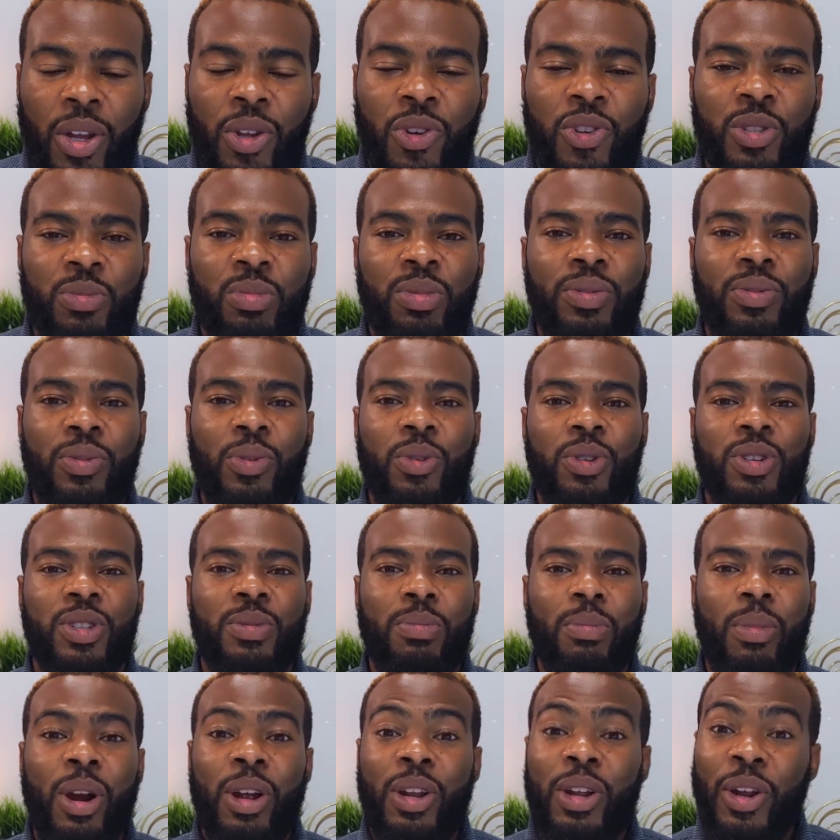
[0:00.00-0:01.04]
goals before.
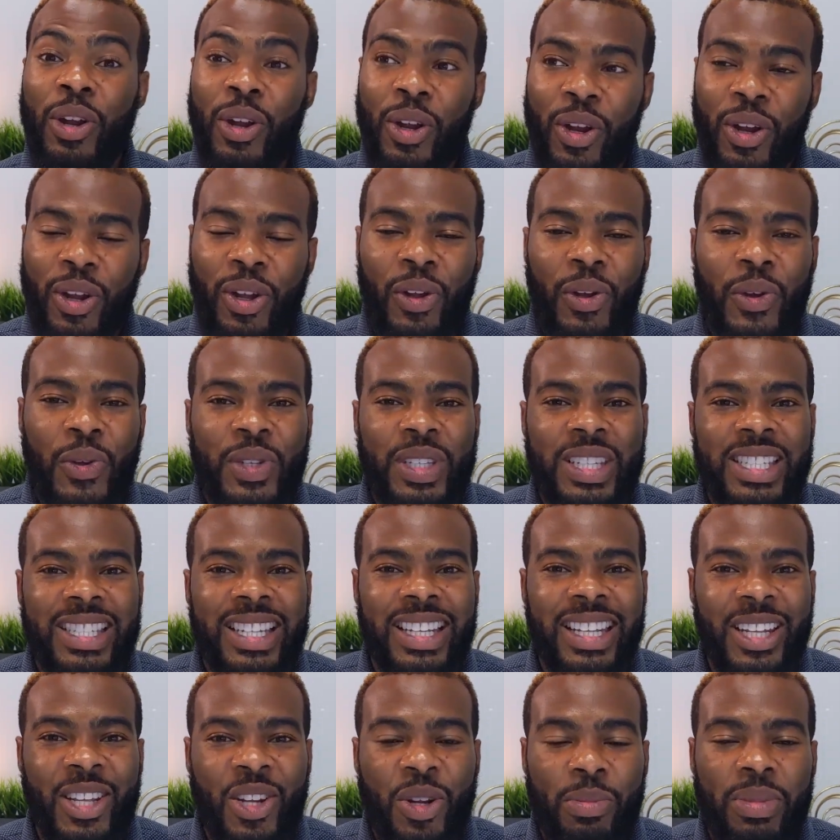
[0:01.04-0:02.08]
Smarter goals is a
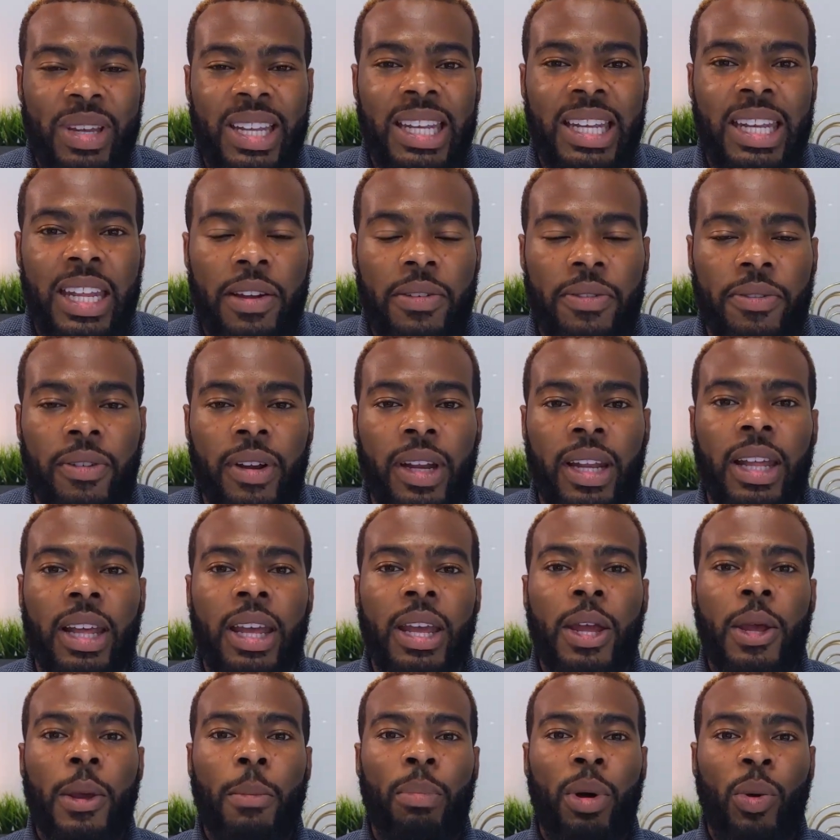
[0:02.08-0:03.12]
little bit different,
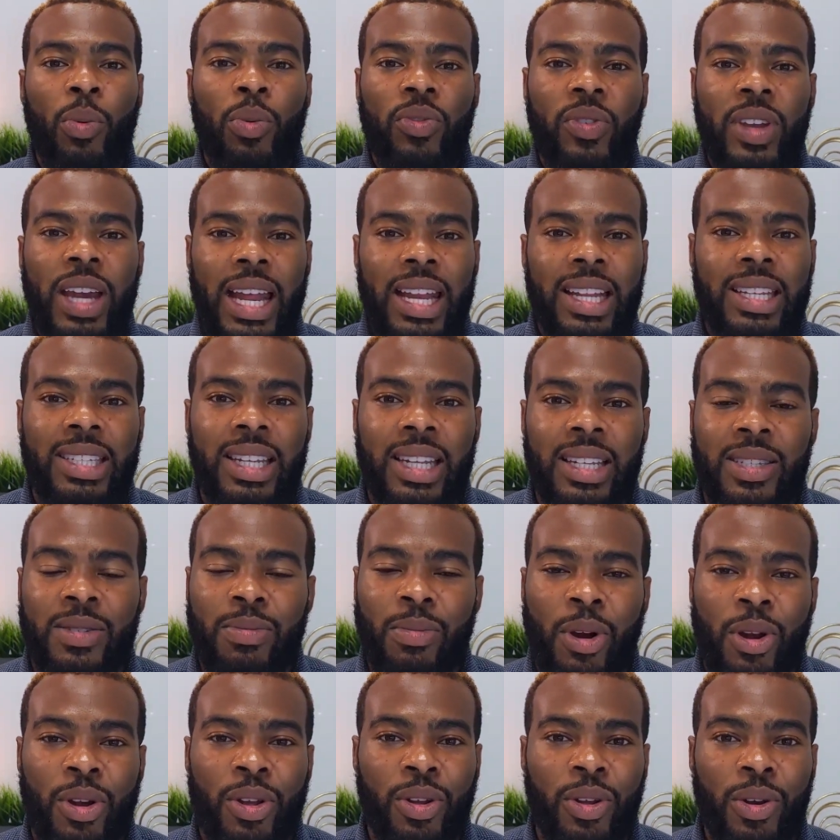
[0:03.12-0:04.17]
but we've got to set
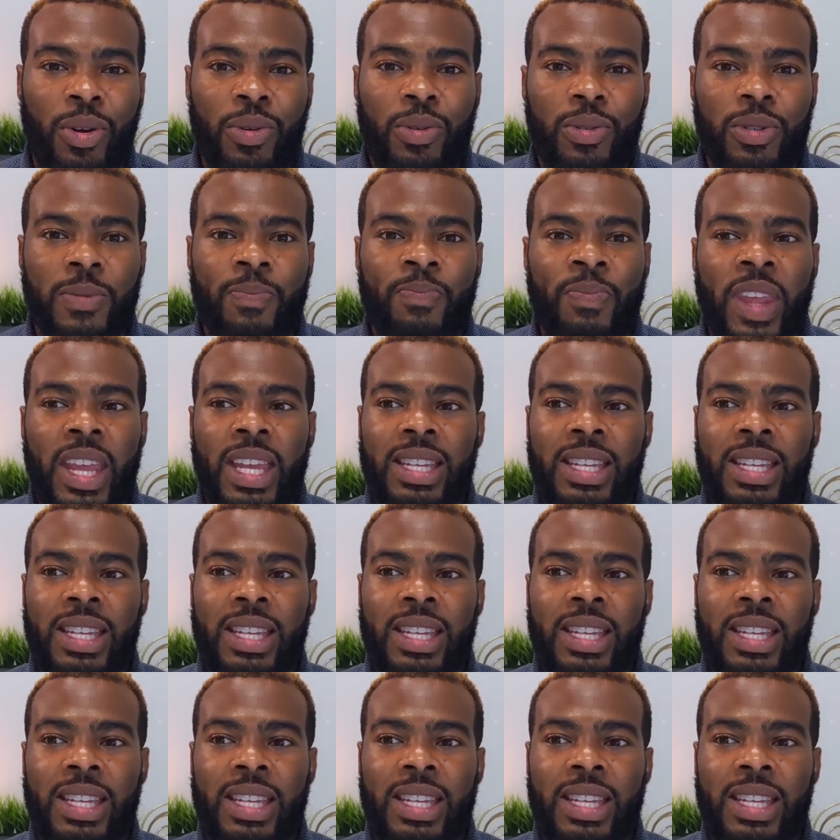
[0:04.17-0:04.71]
smarter goals.